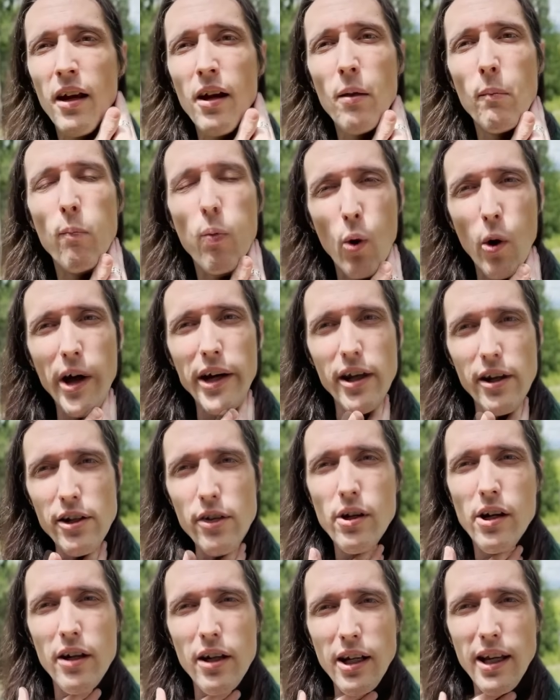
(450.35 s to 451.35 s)
Boy, are you
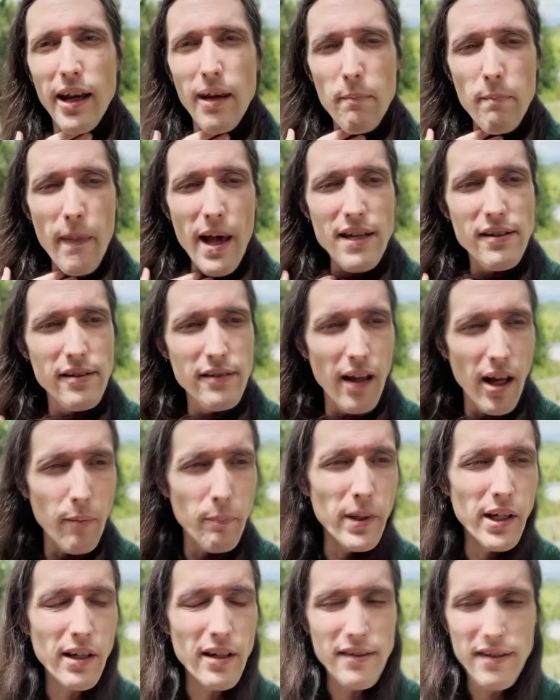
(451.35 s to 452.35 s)
going to get messed up,
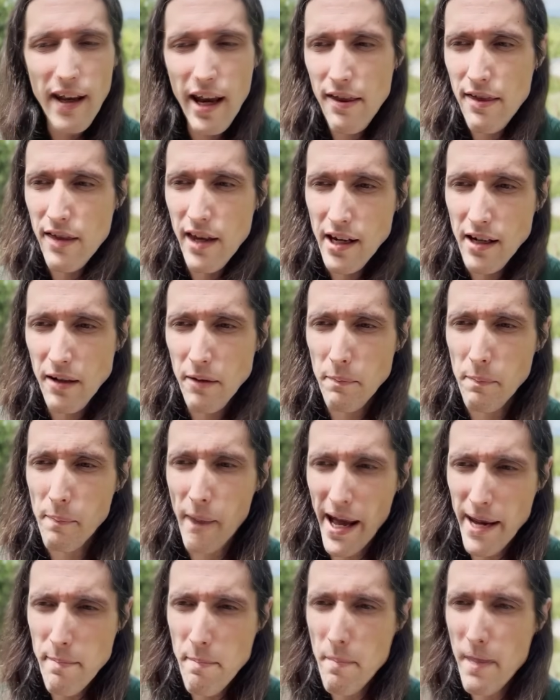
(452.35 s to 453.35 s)
because I think
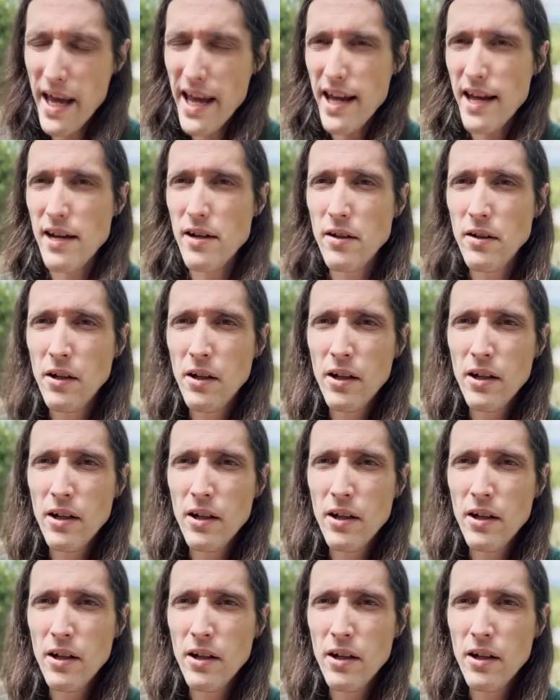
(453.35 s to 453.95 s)
my main